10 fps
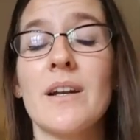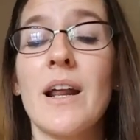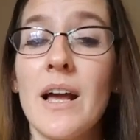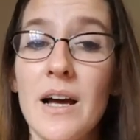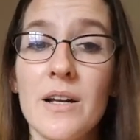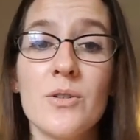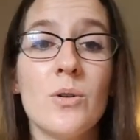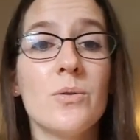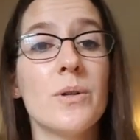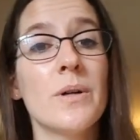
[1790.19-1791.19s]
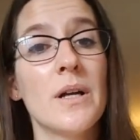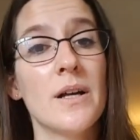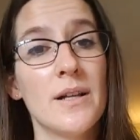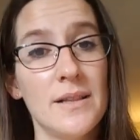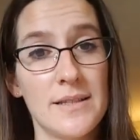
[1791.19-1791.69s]
and I kind of told her,
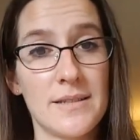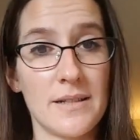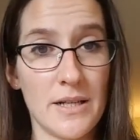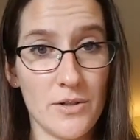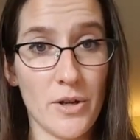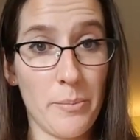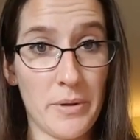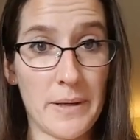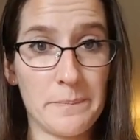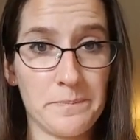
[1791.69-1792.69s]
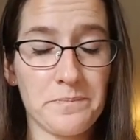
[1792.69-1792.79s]
listen, here's our plan.